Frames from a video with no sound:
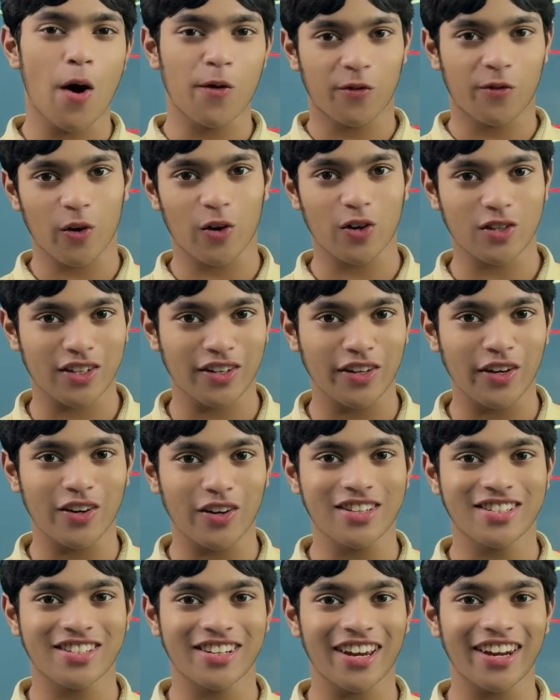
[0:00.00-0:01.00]
Focus on
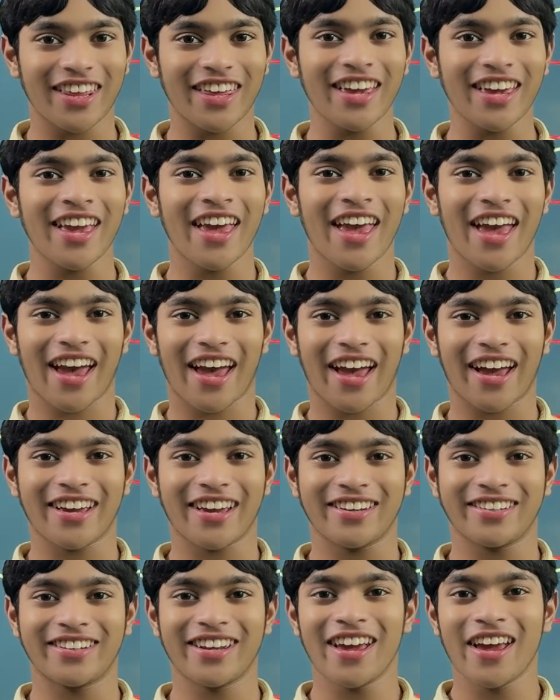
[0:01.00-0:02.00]
your study
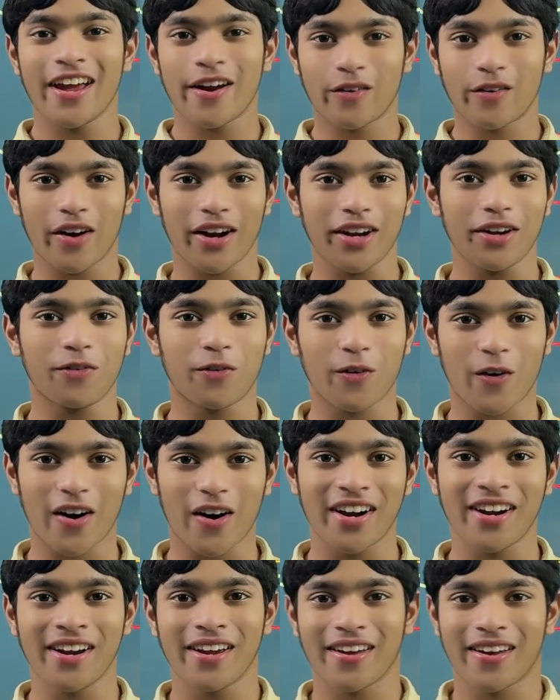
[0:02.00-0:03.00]
and ready
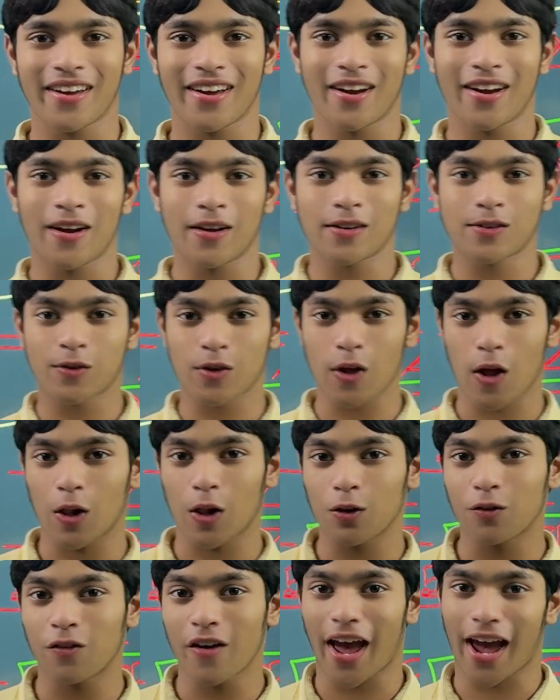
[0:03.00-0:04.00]
for
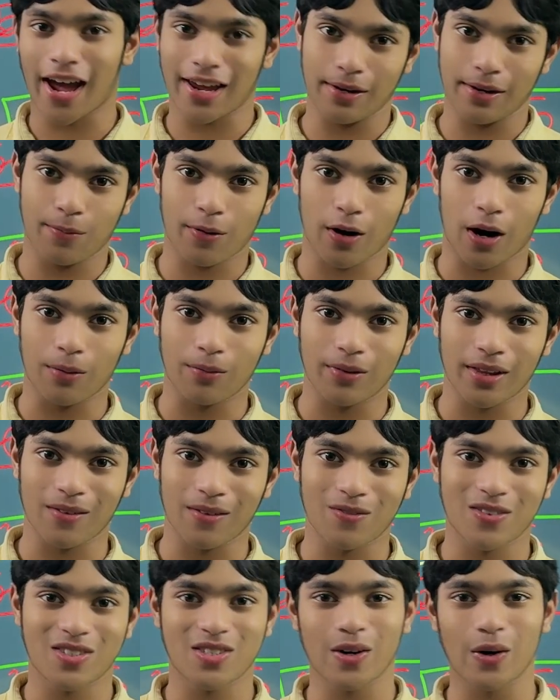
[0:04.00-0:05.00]
solve any
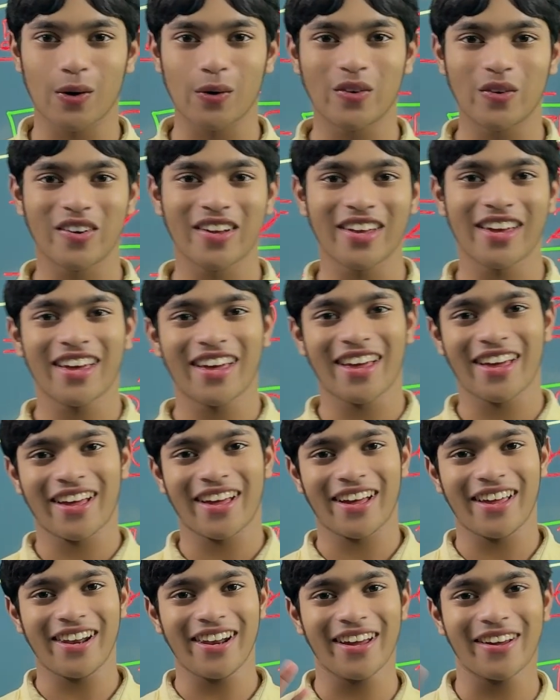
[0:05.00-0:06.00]
problem. So
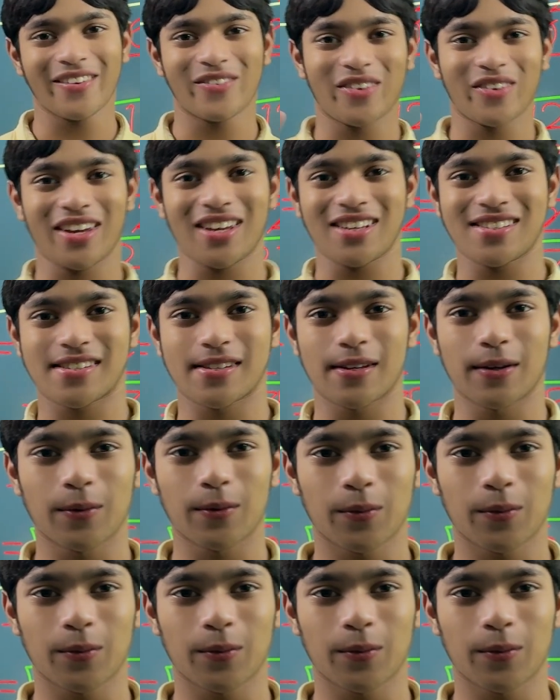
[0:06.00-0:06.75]
Allah Hafiz.